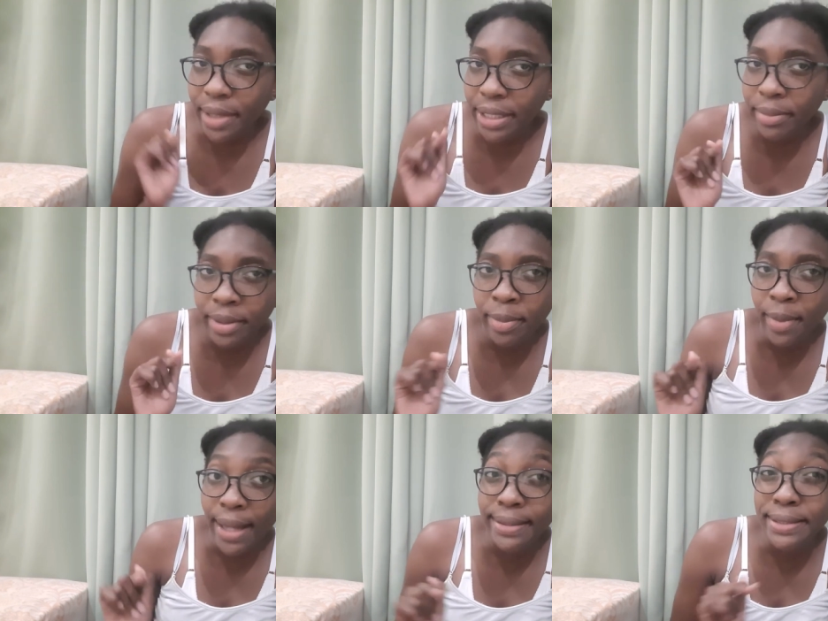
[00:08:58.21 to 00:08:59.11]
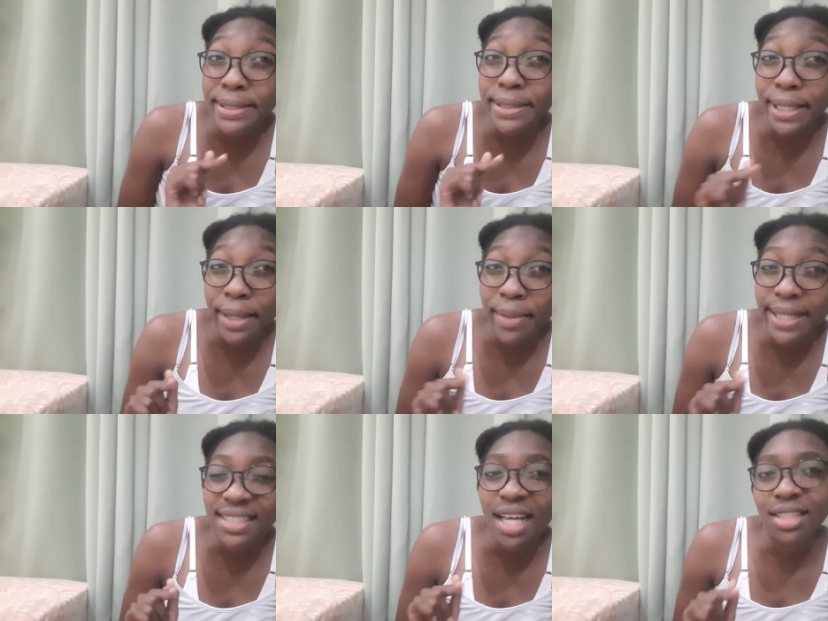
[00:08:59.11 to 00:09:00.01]
and I'm doing back the same
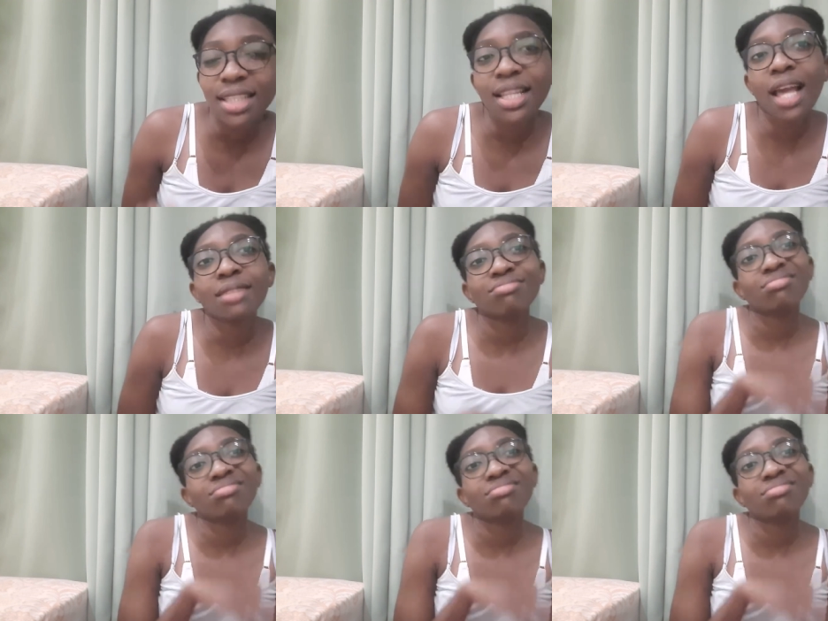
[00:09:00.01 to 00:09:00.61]
exact thing. Like,